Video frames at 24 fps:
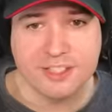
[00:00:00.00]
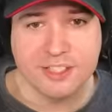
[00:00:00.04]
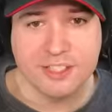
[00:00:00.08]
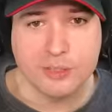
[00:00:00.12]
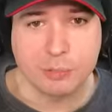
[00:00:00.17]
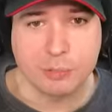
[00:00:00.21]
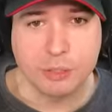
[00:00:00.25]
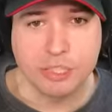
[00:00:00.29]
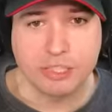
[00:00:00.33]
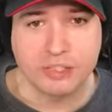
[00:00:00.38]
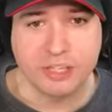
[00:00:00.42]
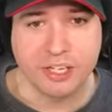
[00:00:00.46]
the
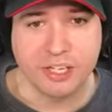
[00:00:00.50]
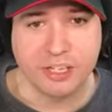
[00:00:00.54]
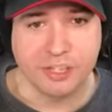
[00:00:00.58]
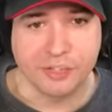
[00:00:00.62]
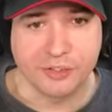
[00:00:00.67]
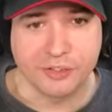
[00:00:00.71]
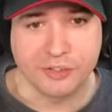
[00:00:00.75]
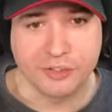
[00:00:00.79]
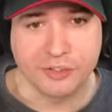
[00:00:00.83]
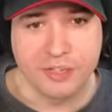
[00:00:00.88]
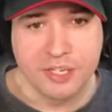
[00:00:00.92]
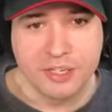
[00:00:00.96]
sweet
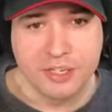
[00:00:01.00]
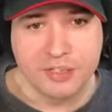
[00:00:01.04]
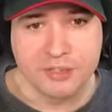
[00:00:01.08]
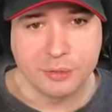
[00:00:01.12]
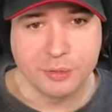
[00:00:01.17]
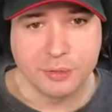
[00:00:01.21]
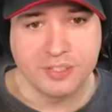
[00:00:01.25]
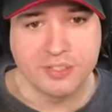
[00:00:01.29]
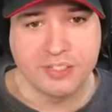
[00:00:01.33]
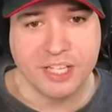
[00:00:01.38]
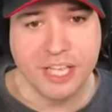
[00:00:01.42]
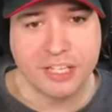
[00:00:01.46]
kills.
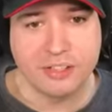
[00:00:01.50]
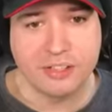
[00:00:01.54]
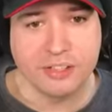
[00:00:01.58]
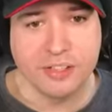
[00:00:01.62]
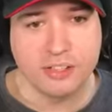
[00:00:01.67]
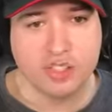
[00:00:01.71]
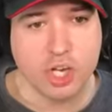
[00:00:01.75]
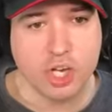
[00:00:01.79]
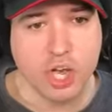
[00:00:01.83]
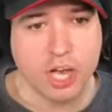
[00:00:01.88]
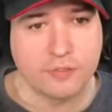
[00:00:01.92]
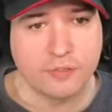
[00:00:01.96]
So he's getting
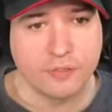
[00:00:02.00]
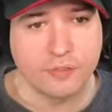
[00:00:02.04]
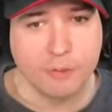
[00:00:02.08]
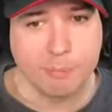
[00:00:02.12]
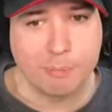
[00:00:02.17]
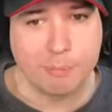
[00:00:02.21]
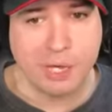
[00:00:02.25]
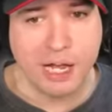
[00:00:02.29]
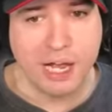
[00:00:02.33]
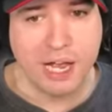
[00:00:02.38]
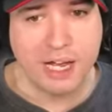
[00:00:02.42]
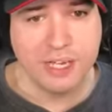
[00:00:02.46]
a shot
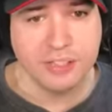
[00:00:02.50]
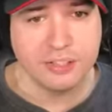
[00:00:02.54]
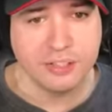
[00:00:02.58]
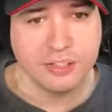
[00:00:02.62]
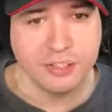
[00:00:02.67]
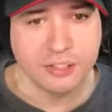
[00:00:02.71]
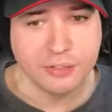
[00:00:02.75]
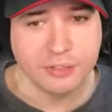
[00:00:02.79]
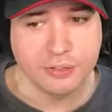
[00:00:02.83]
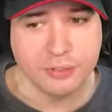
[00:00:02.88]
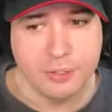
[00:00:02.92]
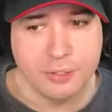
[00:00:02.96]
from behind
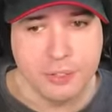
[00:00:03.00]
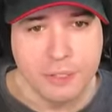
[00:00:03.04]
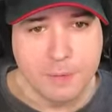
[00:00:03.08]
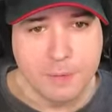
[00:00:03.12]
here,